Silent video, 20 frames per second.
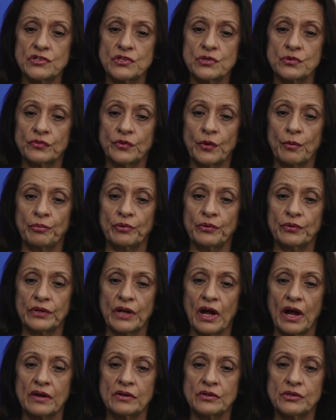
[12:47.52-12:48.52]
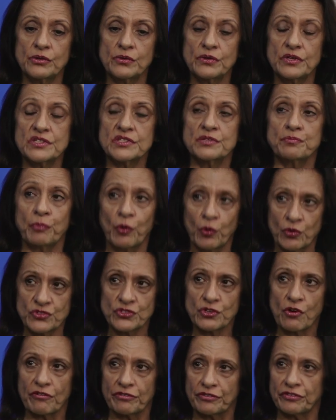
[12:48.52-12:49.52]
issue for Bhutan to
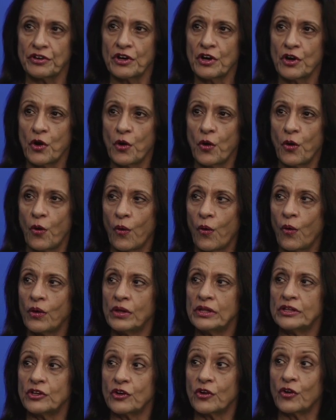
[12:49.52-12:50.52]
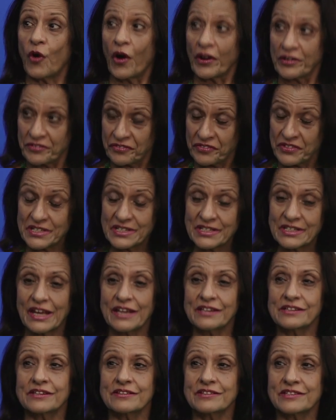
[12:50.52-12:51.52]
dispose of all the
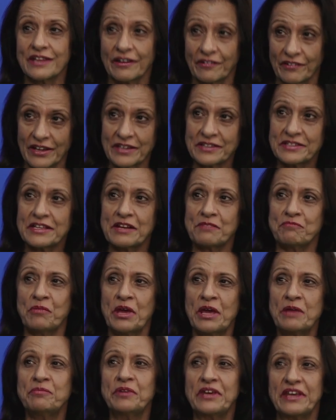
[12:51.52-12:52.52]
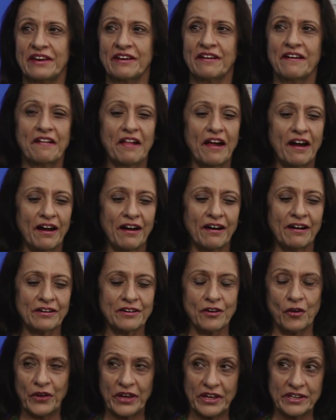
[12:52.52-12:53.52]
confiscated cigarettes, and maybe
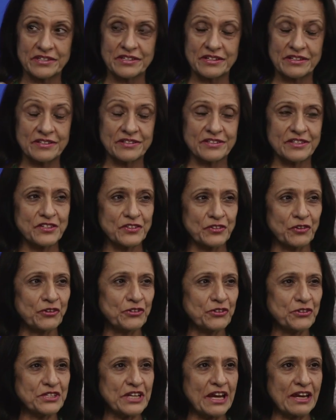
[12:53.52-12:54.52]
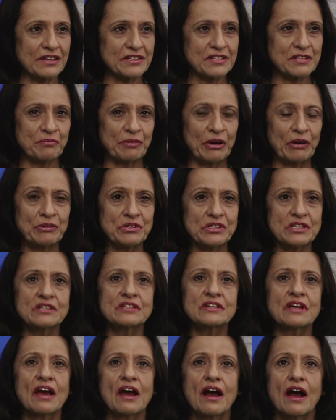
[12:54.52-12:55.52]
Your Excellency is going to tell us about
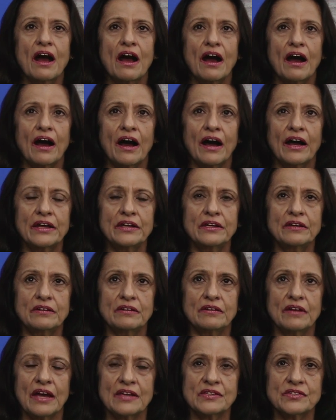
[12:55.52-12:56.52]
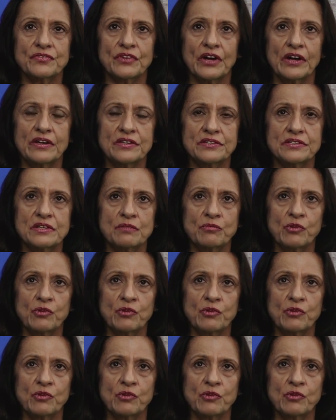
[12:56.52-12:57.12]
it. As far as